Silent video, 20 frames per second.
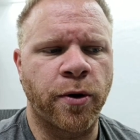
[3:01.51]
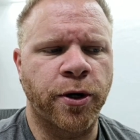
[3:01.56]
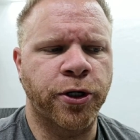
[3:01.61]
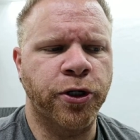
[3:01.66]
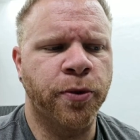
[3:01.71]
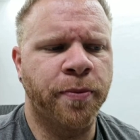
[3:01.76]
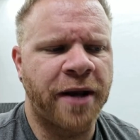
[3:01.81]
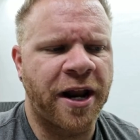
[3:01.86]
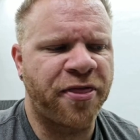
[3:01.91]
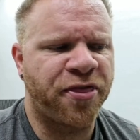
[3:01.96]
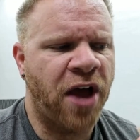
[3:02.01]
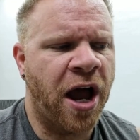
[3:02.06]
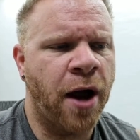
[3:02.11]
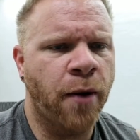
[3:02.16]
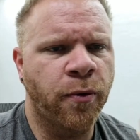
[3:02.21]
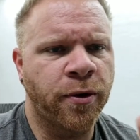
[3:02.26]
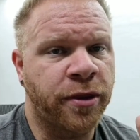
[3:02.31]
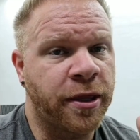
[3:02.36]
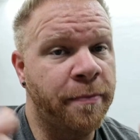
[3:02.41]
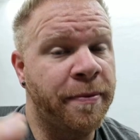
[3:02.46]
I want to do, but I
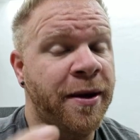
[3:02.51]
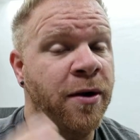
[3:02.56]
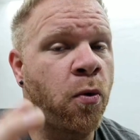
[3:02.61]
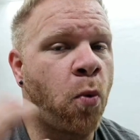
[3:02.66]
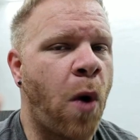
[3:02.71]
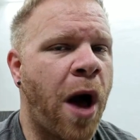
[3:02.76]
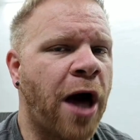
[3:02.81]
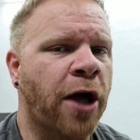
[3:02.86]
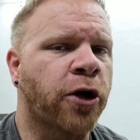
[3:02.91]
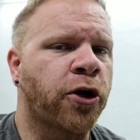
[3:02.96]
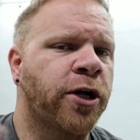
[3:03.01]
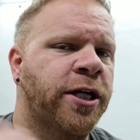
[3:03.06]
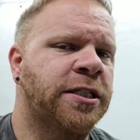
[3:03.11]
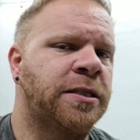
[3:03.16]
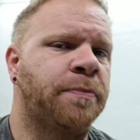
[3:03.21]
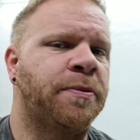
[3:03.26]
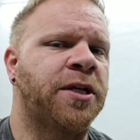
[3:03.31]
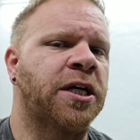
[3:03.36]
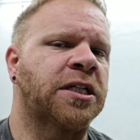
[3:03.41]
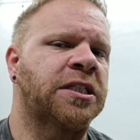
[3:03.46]
thought with it being wild
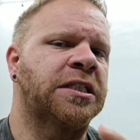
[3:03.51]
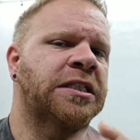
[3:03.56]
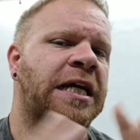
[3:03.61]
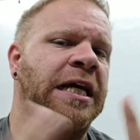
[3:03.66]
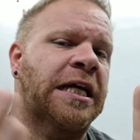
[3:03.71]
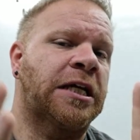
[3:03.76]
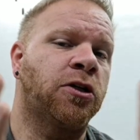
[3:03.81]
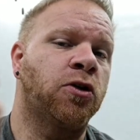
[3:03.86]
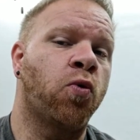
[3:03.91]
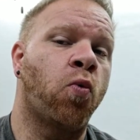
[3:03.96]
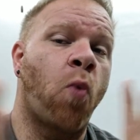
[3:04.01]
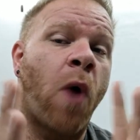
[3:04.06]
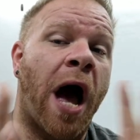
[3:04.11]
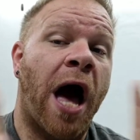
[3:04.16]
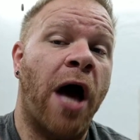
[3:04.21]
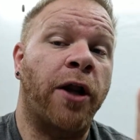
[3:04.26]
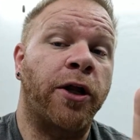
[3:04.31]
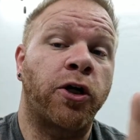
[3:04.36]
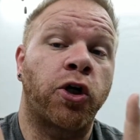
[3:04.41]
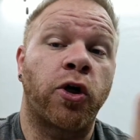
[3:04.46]
crazy productions, I could do
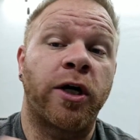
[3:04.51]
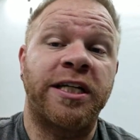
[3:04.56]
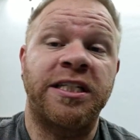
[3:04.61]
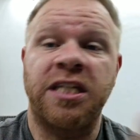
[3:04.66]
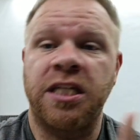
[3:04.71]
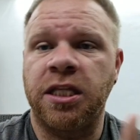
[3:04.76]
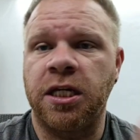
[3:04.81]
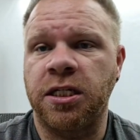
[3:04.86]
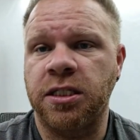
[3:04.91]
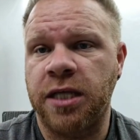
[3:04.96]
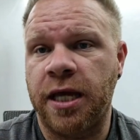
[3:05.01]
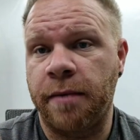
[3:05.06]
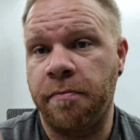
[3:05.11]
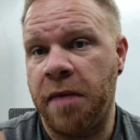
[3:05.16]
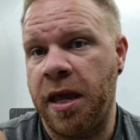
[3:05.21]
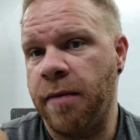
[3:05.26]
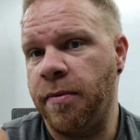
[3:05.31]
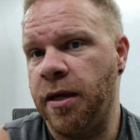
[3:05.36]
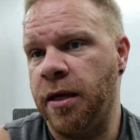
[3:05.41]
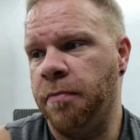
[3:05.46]
wild and crazy things. Like
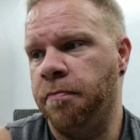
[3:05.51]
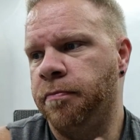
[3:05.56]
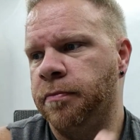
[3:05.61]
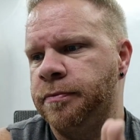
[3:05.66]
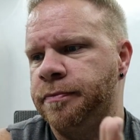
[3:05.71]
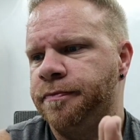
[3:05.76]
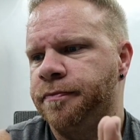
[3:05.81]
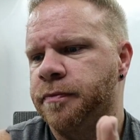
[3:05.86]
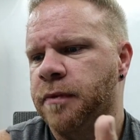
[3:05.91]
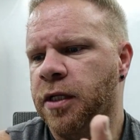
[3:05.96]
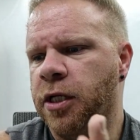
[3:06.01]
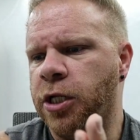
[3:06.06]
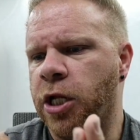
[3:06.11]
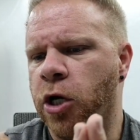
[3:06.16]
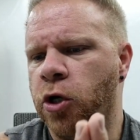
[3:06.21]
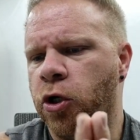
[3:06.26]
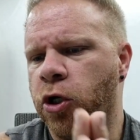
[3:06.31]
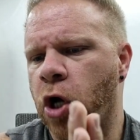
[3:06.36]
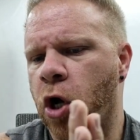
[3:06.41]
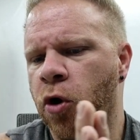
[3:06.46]
maybe, you
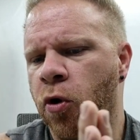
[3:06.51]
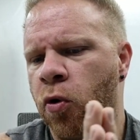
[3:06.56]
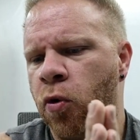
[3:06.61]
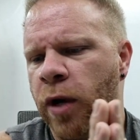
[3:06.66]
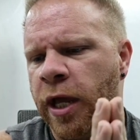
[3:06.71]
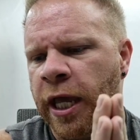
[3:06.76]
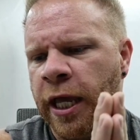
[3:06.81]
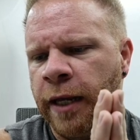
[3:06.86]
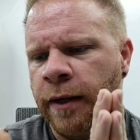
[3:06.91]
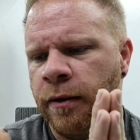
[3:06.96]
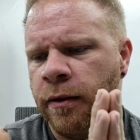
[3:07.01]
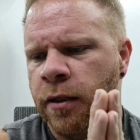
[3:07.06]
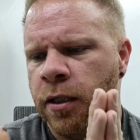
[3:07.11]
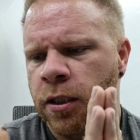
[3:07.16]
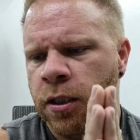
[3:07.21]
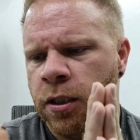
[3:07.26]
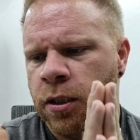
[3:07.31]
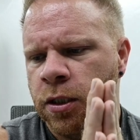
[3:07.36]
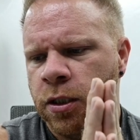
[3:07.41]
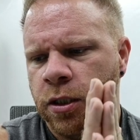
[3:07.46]
know, go and
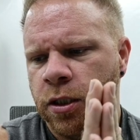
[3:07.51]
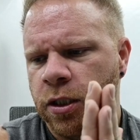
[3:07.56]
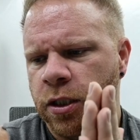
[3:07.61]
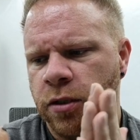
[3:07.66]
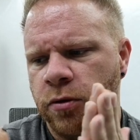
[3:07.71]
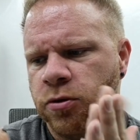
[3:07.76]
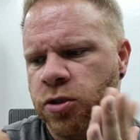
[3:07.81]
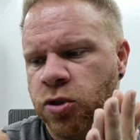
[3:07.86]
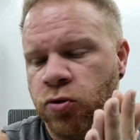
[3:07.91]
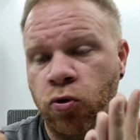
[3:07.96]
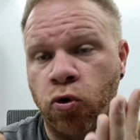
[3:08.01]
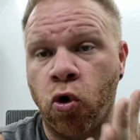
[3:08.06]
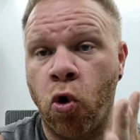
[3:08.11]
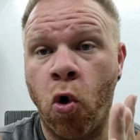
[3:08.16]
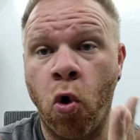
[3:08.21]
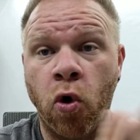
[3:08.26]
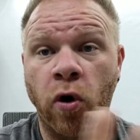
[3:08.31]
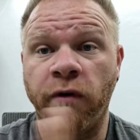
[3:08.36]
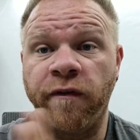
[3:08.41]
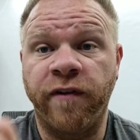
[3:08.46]
you know, just
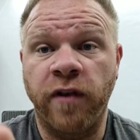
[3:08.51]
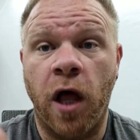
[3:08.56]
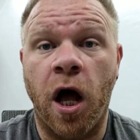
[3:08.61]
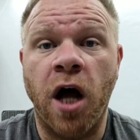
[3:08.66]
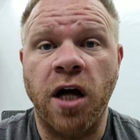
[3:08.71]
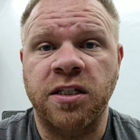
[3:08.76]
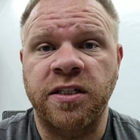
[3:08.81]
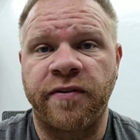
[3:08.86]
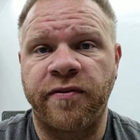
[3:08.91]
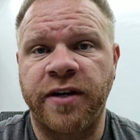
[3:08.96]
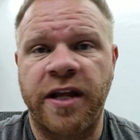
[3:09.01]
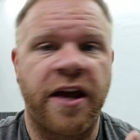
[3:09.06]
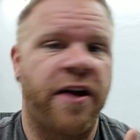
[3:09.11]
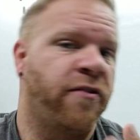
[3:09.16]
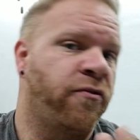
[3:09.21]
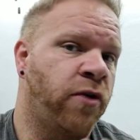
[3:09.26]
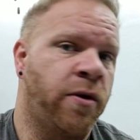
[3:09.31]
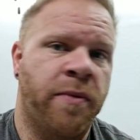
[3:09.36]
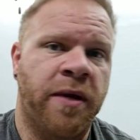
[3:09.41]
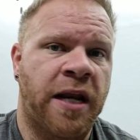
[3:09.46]
record vlogs every day
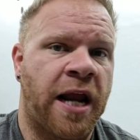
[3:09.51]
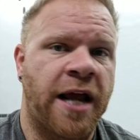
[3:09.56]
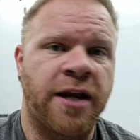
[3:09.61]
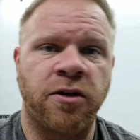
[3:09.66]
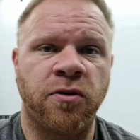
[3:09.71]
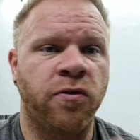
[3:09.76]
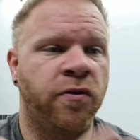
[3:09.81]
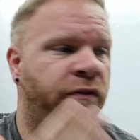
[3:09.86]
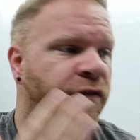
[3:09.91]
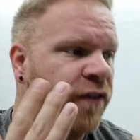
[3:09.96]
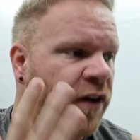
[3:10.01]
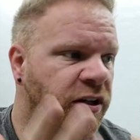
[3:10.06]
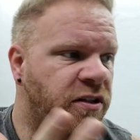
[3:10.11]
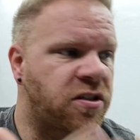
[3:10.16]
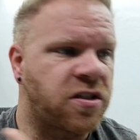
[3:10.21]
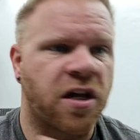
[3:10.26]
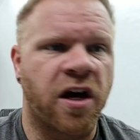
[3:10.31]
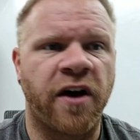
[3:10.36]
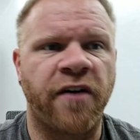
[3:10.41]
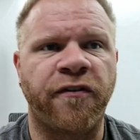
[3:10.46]
of Remy and I doing fun
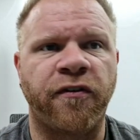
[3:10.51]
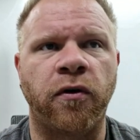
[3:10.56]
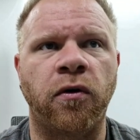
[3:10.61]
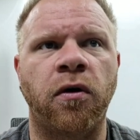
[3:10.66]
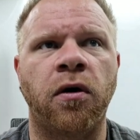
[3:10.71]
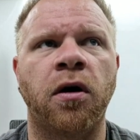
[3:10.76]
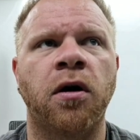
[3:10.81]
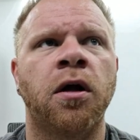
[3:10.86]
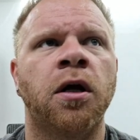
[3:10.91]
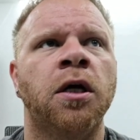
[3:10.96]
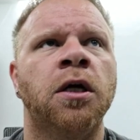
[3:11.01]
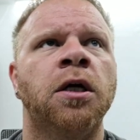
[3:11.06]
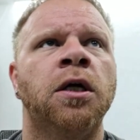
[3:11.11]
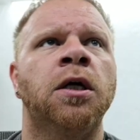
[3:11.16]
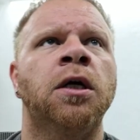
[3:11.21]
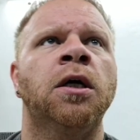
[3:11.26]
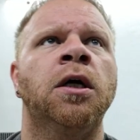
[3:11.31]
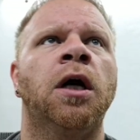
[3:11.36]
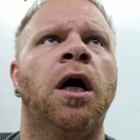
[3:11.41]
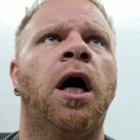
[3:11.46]
stuff or
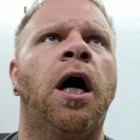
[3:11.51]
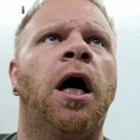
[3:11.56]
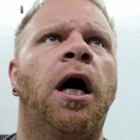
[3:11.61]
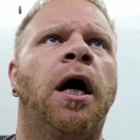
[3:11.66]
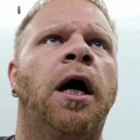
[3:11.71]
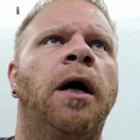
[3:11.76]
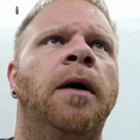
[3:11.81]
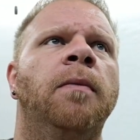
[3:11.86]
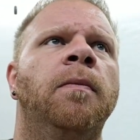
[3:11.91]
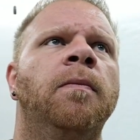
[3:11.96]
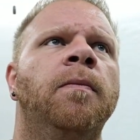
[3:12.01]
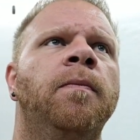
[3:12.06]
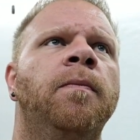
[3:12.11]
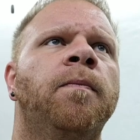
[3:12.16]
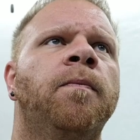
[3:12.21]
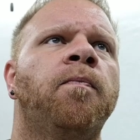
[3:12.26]
um,